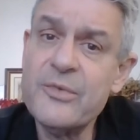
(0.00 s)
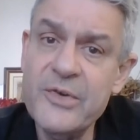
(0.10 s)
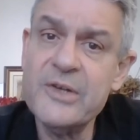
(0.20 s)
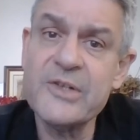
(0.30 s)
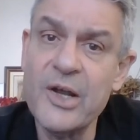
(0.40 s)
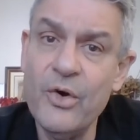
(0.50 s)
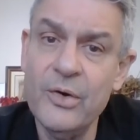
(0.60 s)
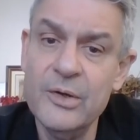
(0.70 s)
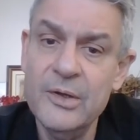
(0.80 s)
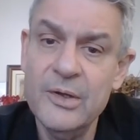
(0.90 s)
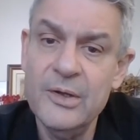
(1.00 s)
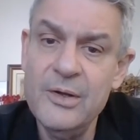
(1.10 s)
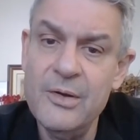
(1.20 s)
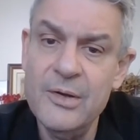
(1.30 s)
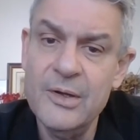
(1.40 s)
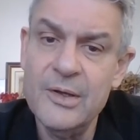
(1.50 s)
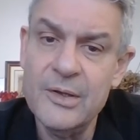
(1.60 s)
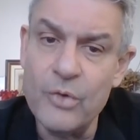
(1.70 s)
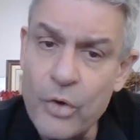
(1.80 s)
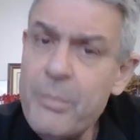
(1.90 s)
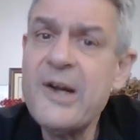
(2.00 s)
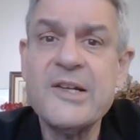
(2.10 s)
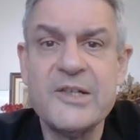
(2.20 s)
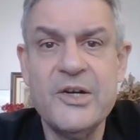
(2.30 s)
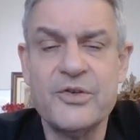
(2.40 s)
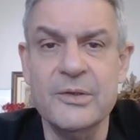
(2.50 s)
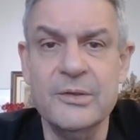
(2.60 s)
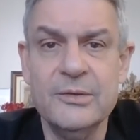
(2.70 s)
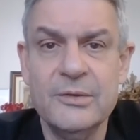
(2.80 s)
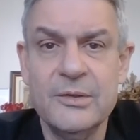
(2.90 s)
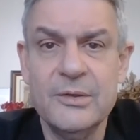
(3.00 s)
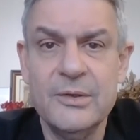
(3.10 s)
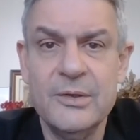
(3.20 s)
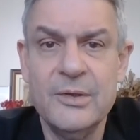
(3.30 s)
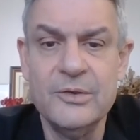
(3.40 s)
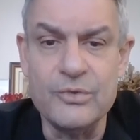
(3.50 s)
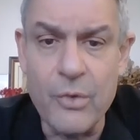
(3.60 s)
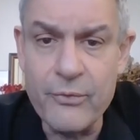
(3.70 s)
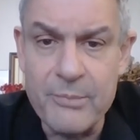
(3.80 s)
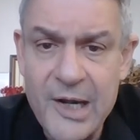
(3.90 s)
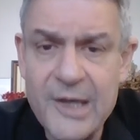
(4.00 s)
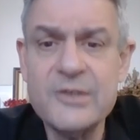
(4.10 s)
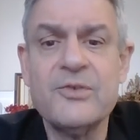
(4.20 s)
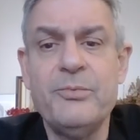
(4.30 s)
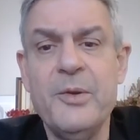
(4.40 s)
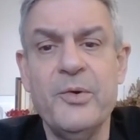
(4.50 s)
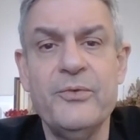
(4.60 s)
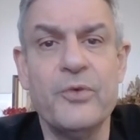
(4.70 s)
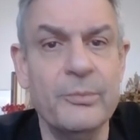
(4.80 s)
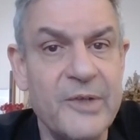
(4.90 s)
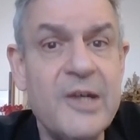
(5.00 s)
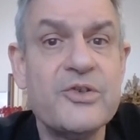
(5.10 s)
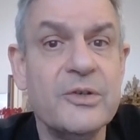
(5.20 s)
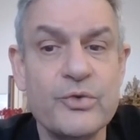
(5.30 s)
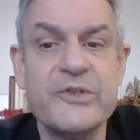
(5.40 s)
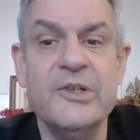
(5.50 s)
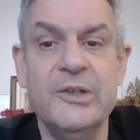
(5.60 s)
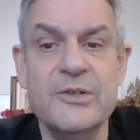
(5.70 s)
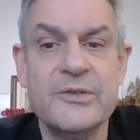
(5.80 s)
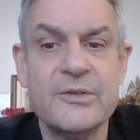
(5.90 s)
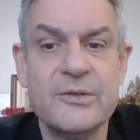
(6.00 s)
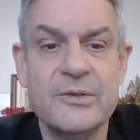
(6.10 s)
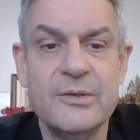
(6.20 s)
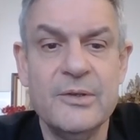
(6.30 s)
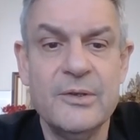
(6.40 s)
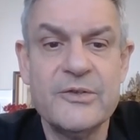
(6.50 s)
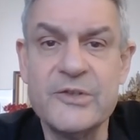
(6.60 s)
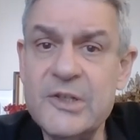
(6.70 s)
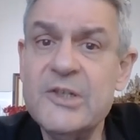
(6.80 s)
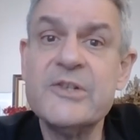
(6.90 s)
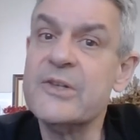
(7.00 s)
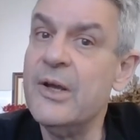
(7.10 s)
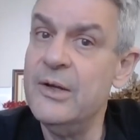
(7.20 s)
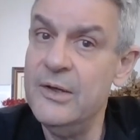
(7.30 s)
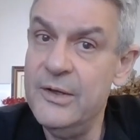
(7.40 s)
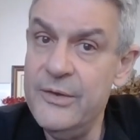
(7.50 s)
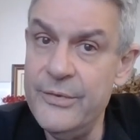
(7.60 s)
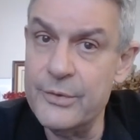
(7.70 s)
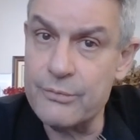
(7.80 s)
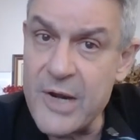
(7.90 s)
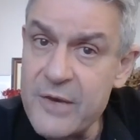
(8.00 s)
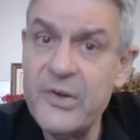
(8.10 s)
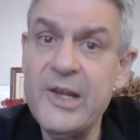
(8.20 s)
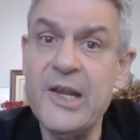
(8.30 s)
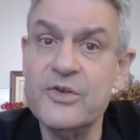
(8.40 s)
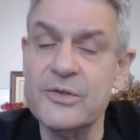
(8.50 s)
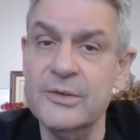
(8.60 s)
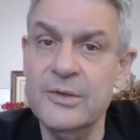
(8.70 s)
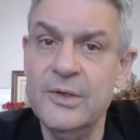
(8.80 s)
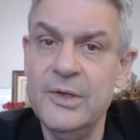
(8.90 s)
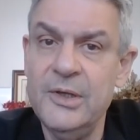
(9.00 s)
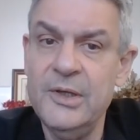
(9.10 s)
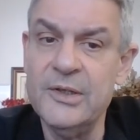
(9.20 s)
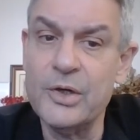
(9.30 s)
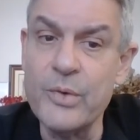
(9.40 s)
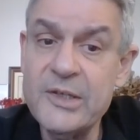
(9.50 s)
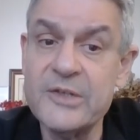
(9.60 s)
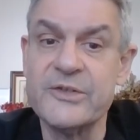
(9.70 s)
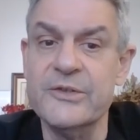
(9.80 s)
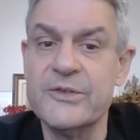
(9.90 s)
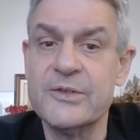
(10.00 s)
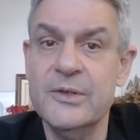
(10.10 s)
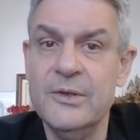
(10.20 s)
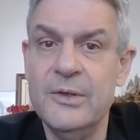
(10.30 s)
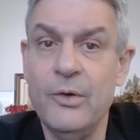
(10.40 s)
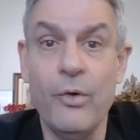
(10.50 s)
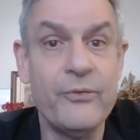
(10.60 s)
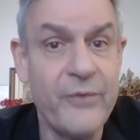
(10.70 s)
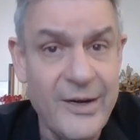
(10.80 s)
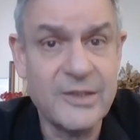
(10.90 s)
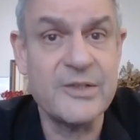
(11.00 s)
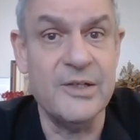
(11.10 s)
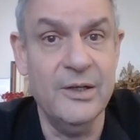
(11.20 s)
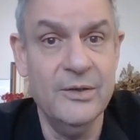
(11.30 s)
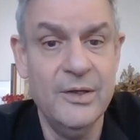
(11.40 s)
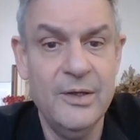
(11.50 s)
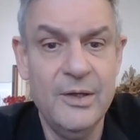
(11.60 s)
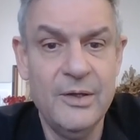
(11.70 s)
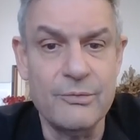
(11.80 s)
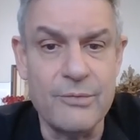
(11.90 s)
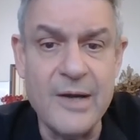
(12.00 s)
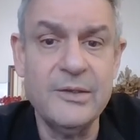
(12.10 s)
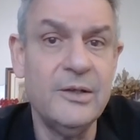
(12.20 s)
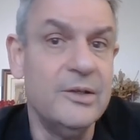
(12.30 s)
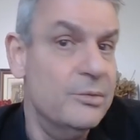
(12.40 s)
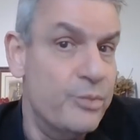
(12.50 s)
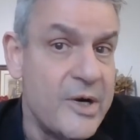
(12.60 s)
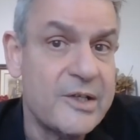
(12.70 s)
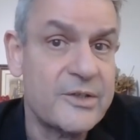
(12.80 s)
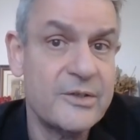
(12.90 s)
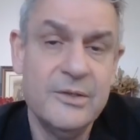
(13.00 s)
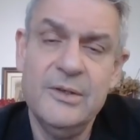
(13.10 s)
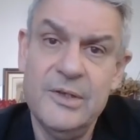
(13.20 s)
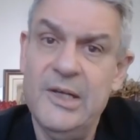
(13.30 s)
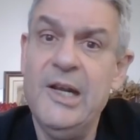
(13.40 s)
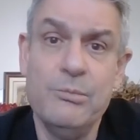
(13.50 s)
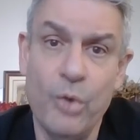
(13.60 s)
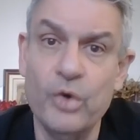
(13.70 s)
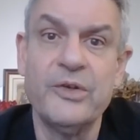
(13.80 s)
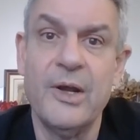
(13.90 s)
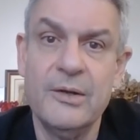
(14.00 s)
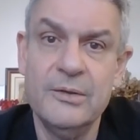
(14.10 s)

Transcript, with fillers: of years ago, urbanization drove millions of people from nature to cities. Cities are the reification and the quintessence of fantasy rendered in bricks and mortar.